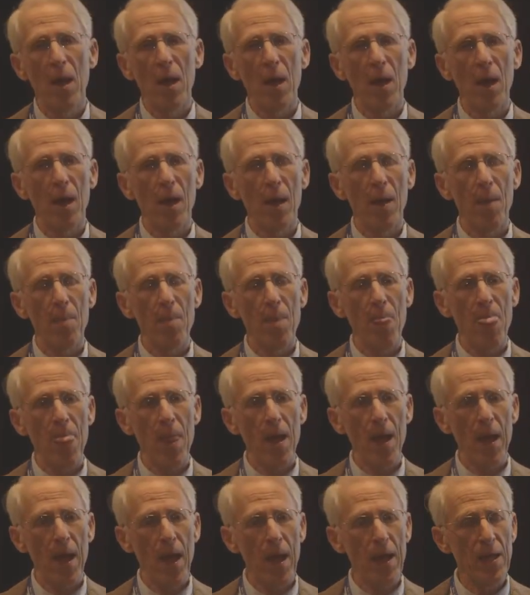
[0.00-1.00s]

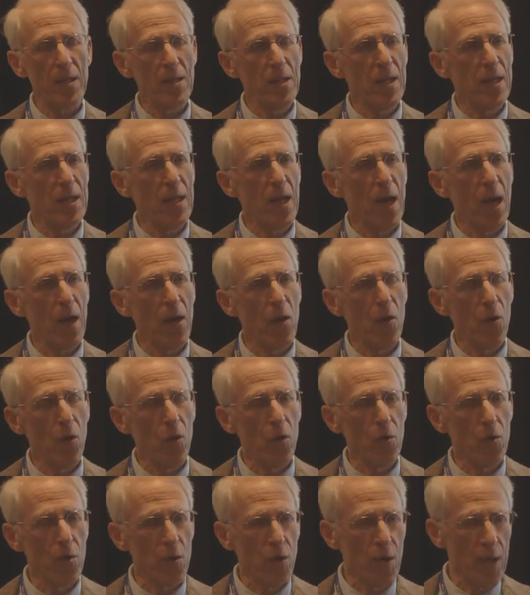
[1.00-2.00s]
As he got
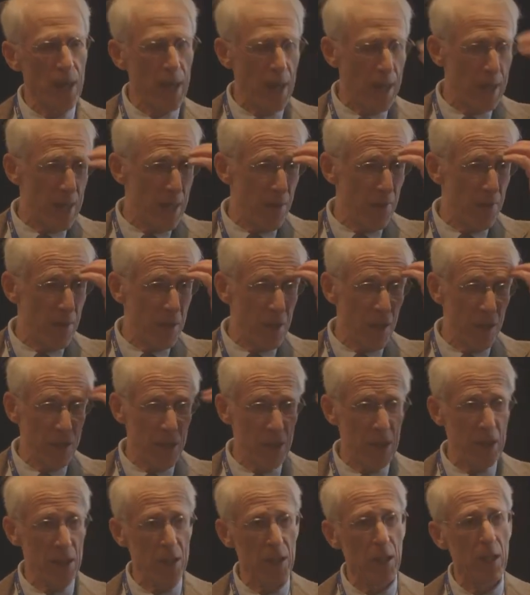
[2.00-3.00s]
older, he had
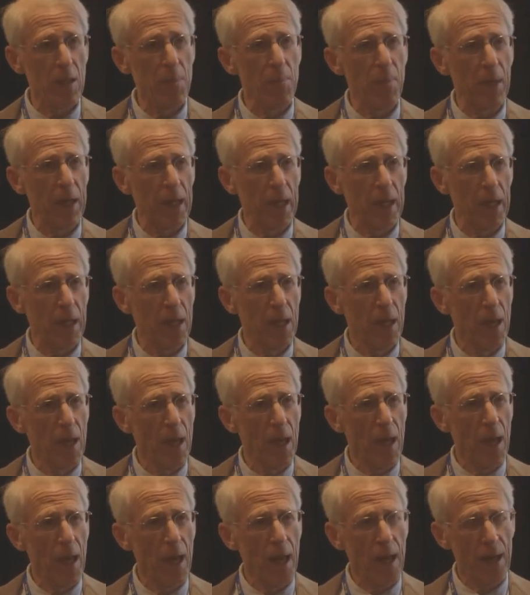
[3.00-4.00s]
difficulty sleeping,
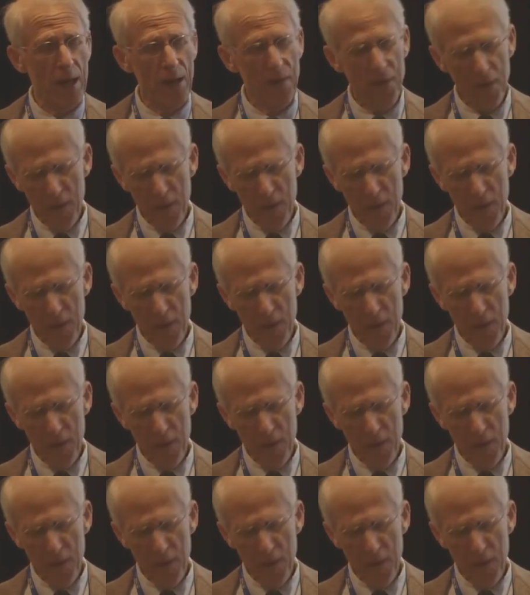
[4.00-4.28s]
and he